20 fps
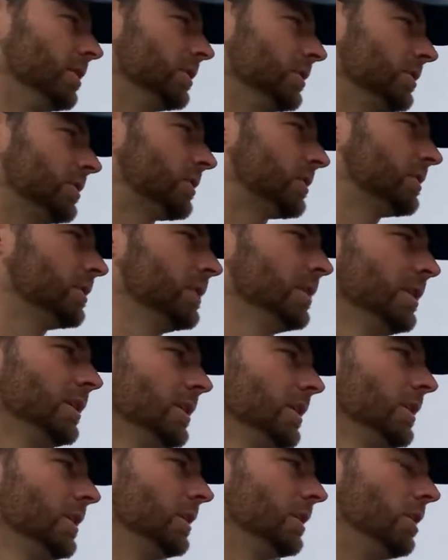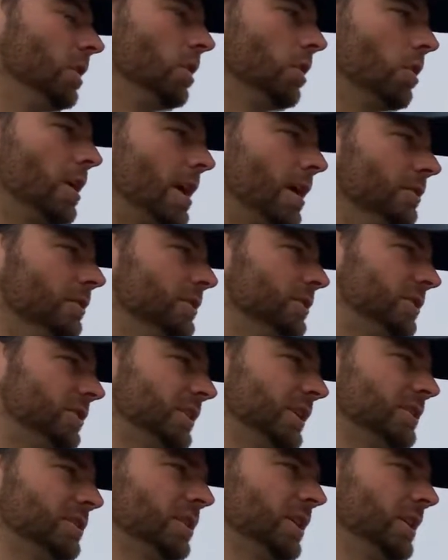there's, you know, around
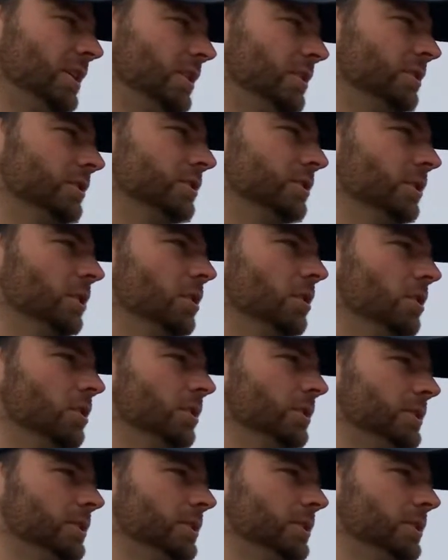16 or so,